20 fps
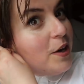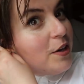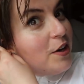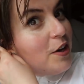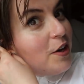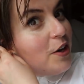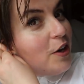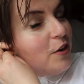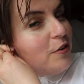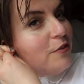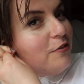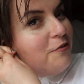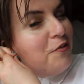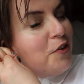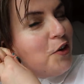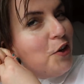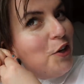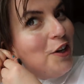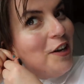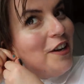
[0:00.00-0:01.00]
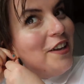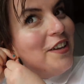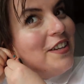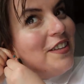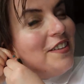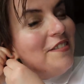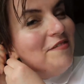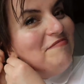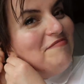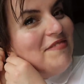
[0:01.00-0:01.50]
I can go
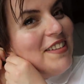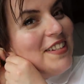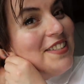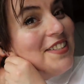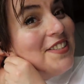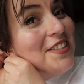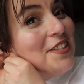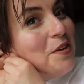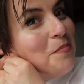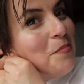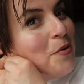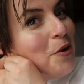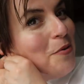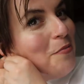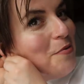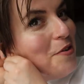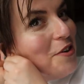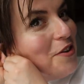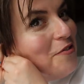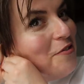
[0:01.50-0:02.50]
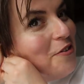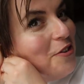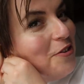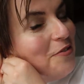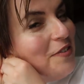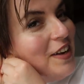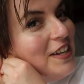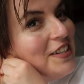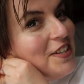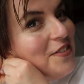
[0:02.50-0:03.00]
full this isn't appropriate for a
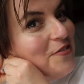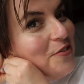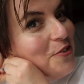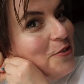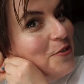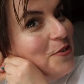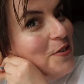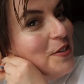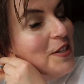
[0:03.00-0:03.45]
festival.